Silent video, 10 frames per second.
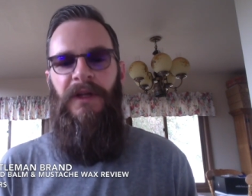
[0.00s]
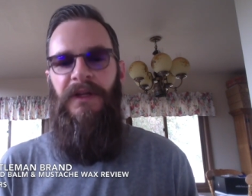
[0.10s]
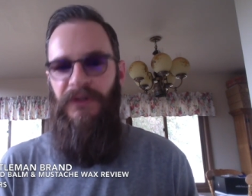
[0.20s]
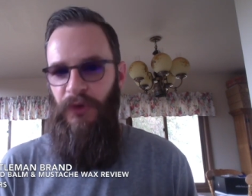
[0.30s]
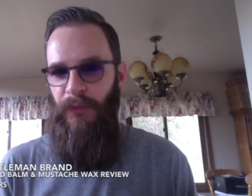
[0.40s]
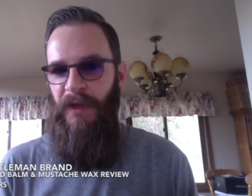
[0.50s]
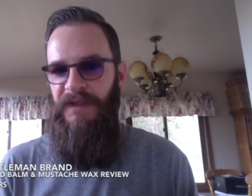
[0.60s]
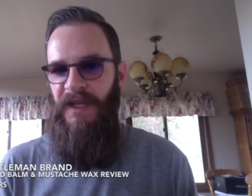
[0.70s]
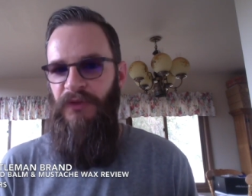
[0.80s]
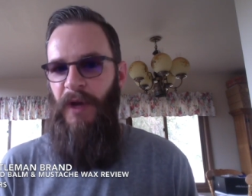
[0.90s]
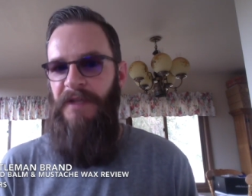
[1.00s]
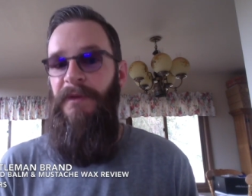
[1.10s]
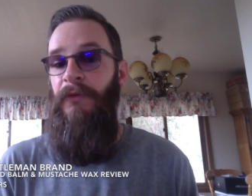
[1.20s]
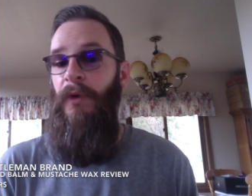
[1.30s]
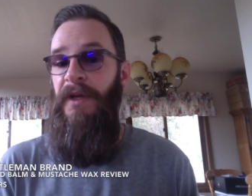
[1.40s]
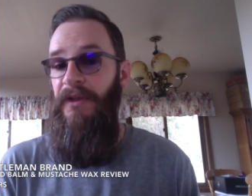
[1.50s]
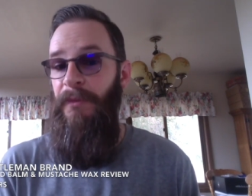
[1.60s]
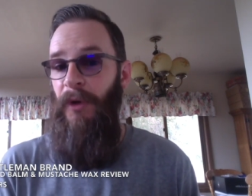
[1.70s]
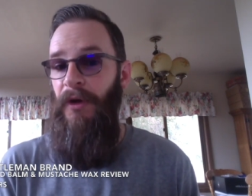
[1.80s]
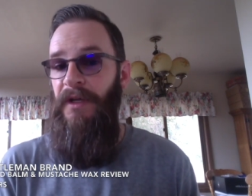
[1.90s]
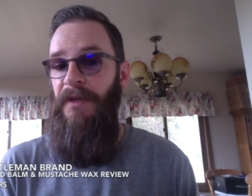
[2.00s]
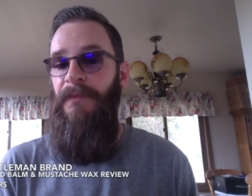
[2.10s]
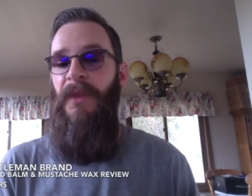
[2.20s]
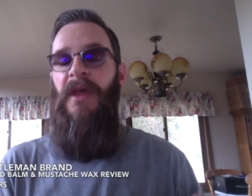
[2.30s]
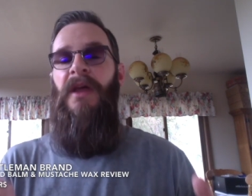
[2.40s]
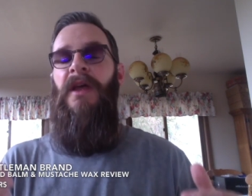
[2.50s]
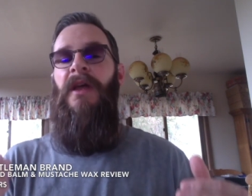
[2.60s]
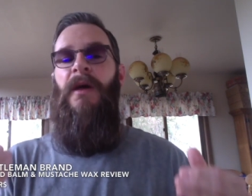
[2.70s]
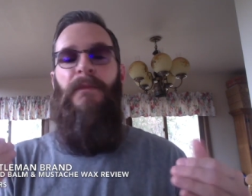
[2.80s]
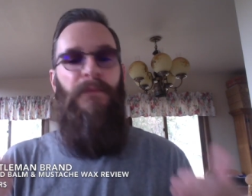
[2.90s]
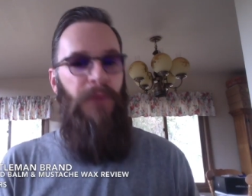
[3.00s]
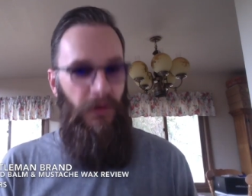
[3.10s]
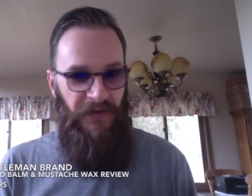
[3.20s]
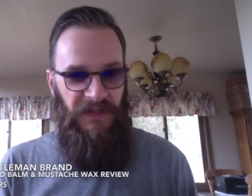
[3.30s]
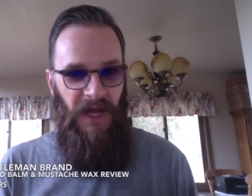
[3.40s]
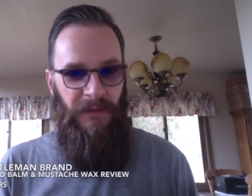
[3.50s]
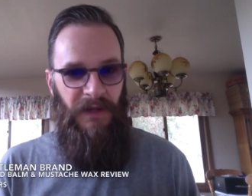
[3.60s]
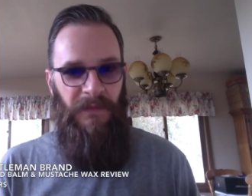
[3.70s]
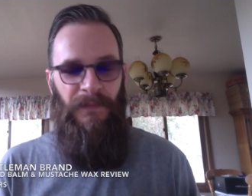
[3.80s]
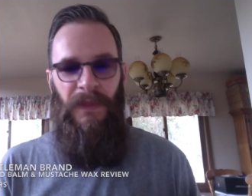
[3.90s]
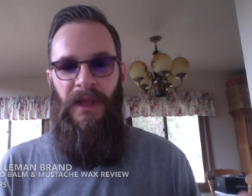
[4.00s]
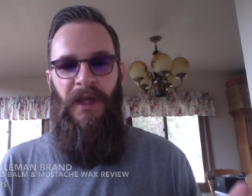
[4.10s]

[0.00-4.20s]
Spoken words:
his new mustache wax before it hit the market. Perfect timing.